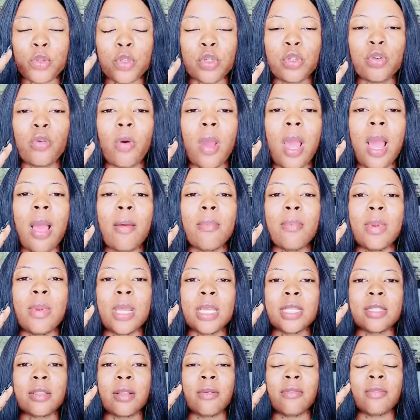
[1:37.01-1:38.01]
You are
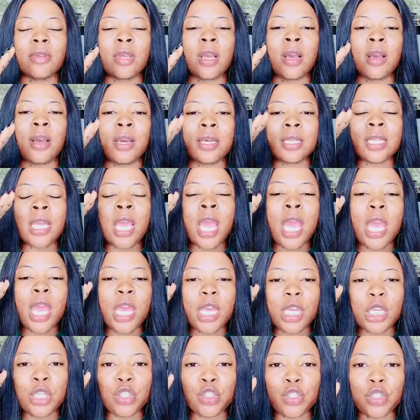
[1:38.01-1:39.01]
blessed of God
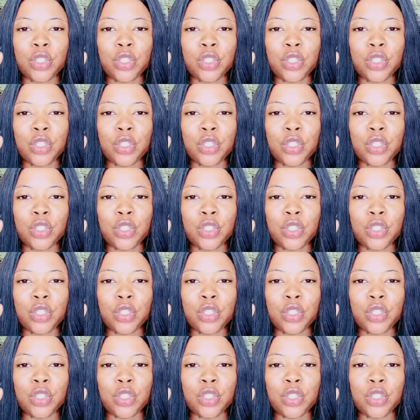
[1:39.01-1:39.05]
in